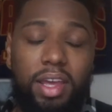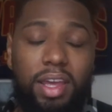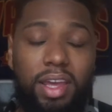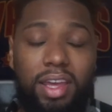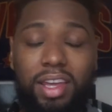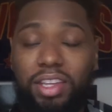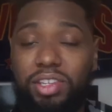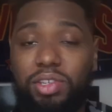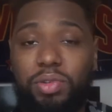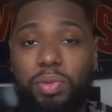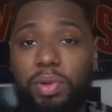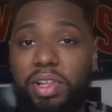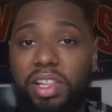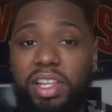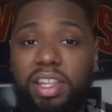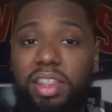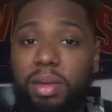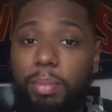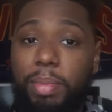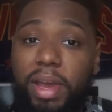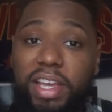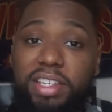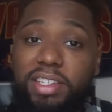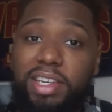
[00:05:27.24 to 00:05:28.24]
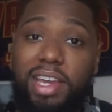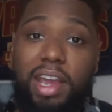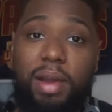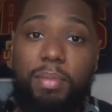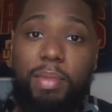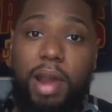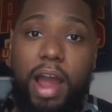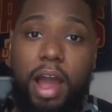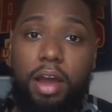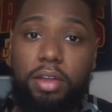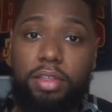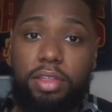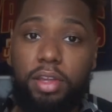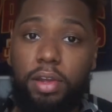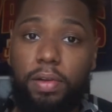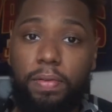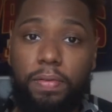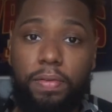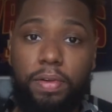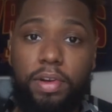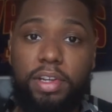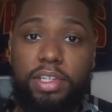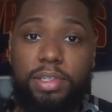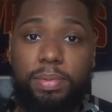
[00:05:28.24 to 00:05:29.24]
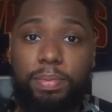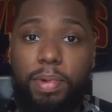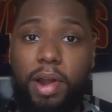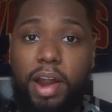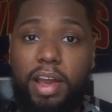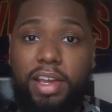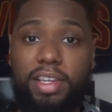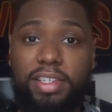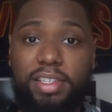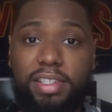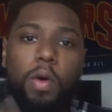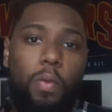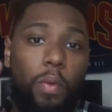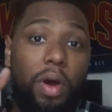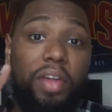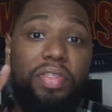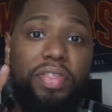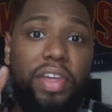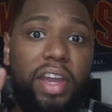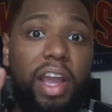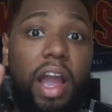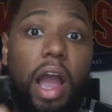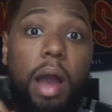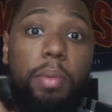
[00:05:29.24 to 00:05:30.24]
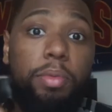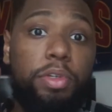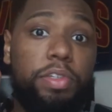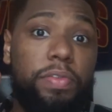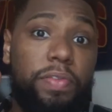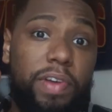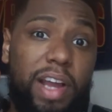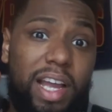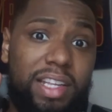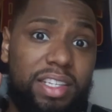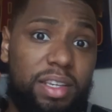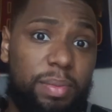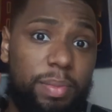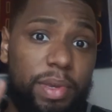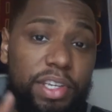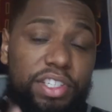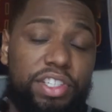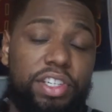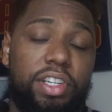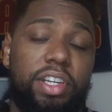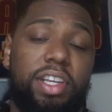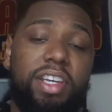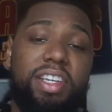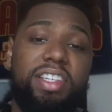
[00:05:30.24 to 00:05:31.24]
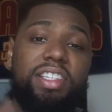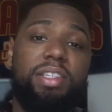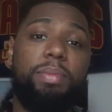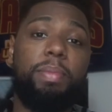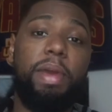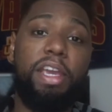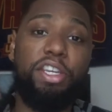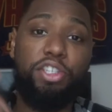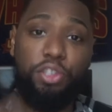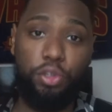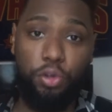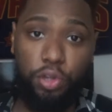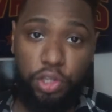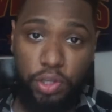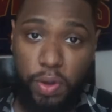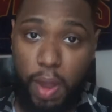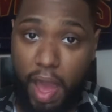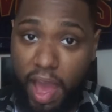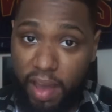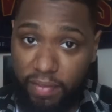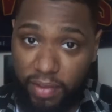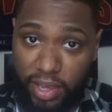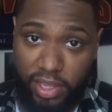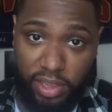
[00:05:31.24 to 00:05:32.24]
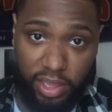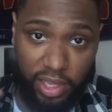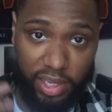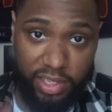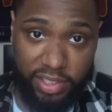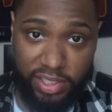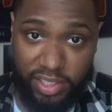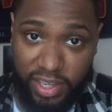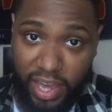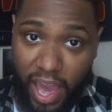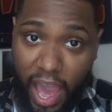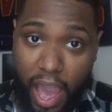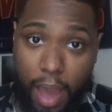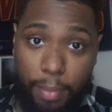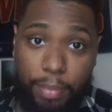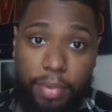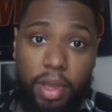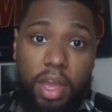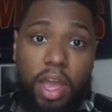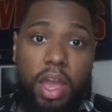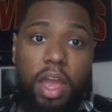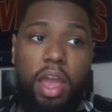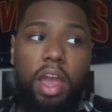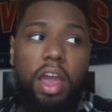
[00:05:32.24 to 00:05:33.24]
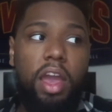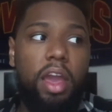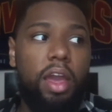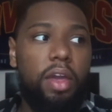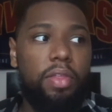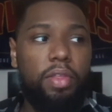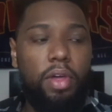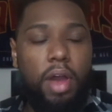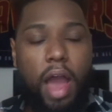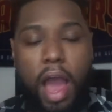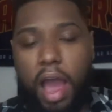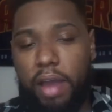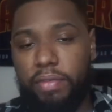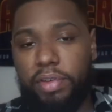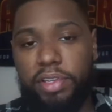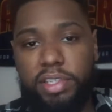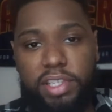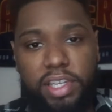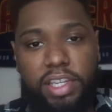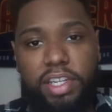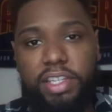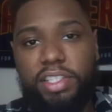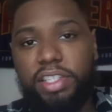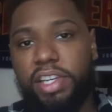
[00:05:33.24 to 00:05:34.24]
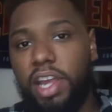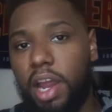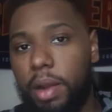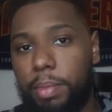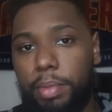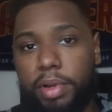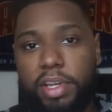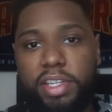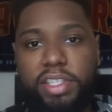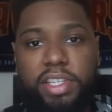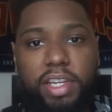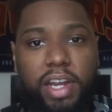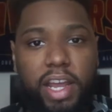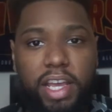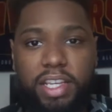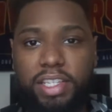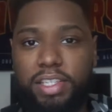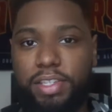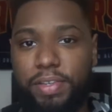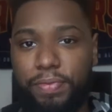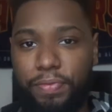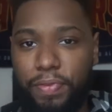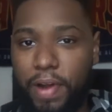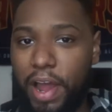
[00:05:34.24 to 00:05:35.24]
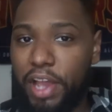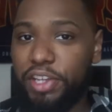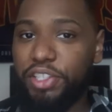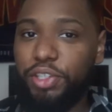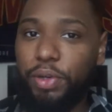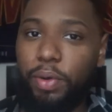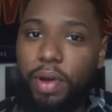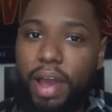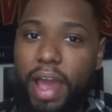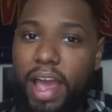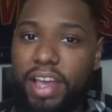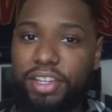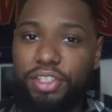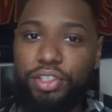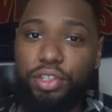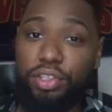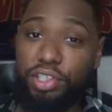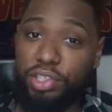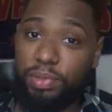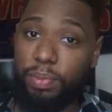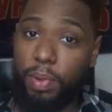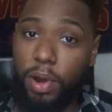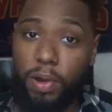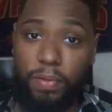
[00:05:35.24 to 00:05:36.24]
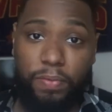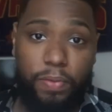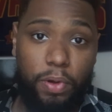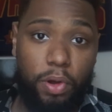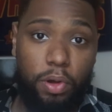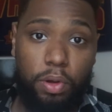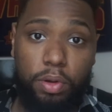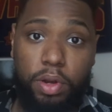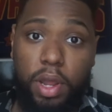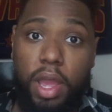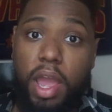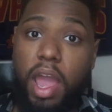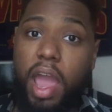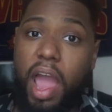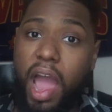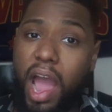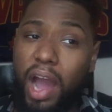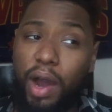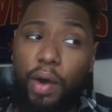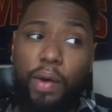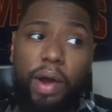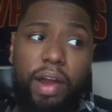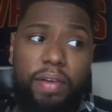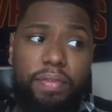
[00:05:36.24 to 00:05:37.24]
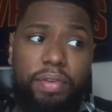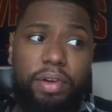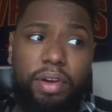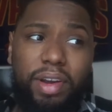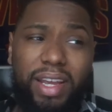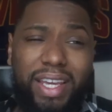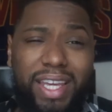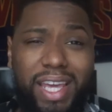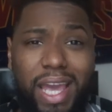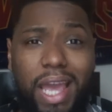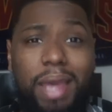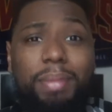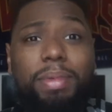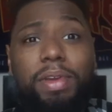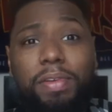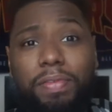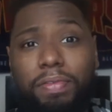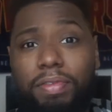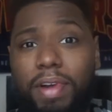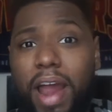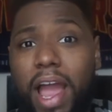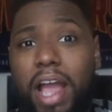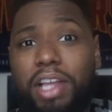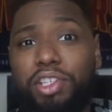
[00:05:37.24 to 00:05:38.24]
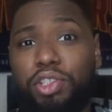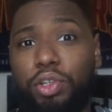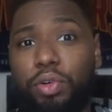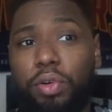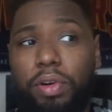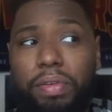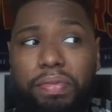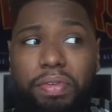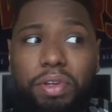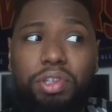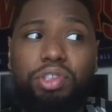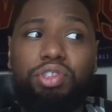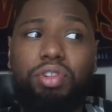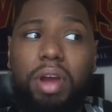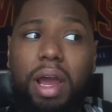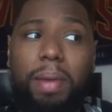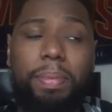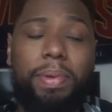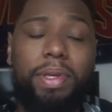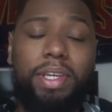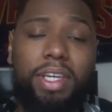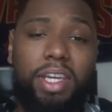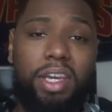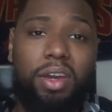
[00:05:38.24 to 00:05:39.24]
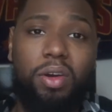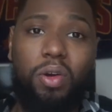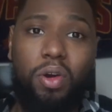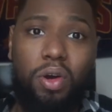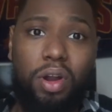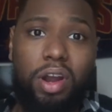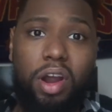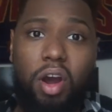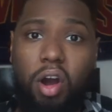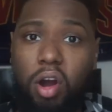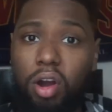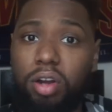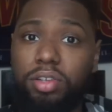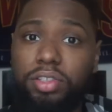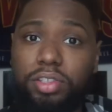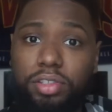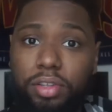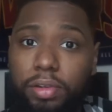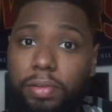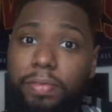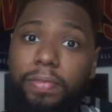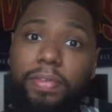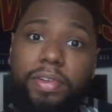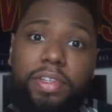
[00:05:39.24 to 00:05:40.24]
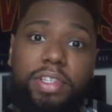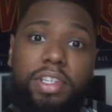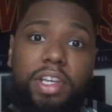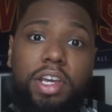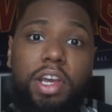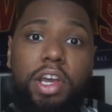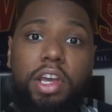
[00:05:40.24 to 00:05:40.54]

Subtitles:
It's really the best camera out there for this price. One thing I almost forgot to mention is make sure you have a lens cap. Obviously, this camera isn't as fragile as your smartphone. However, it can be fragile if you're dropping it on a hard surface.